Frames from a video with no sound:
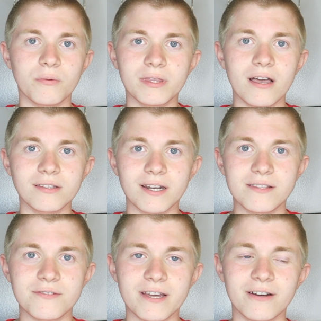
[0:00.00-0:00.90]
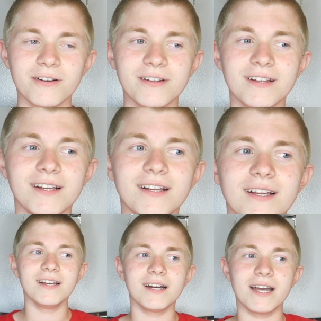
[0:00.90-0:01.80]
What the hell did I do now?
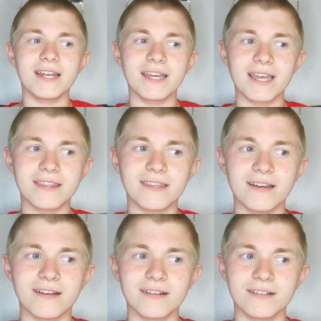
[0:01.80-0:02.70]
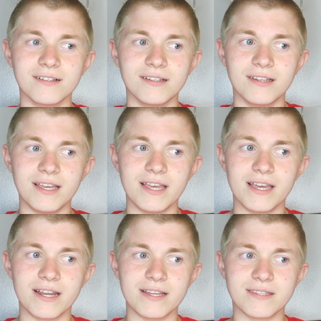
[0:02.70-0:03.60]
And I get there,
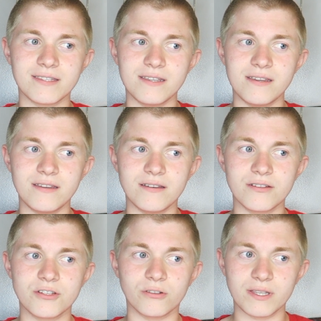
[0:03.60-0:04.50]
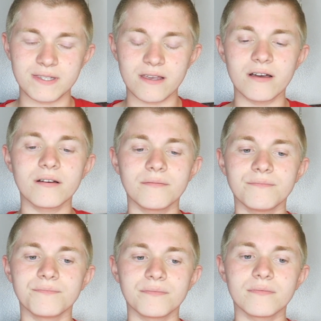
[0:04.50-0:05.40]
and I see Jalissa,
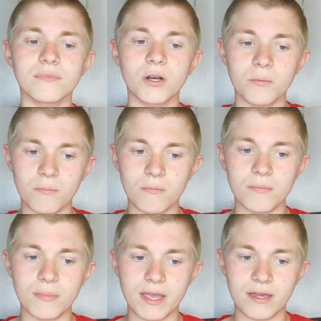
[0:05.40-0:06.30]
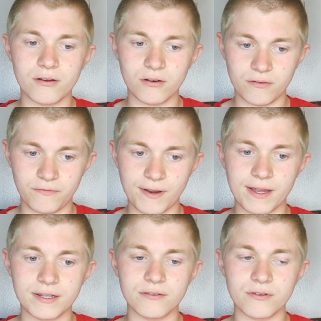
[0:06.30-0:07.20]
her
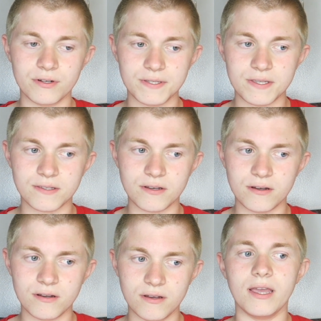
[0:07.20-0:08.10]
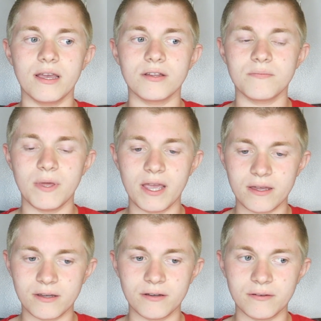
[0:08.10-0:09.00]
friend or her sister, and
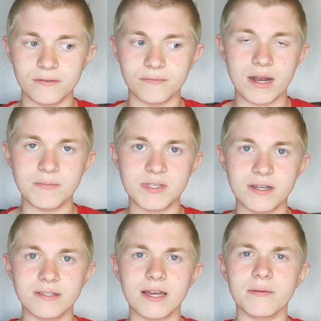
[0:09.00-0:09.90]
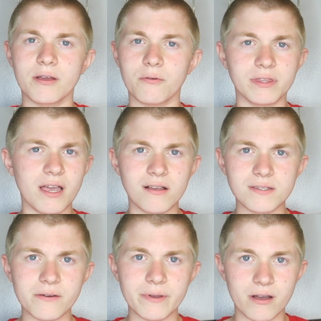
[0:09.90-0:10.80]
Anna, and I'm sitting down like, what the
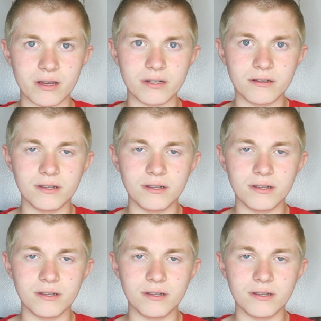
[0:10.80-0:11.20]
hell's going on?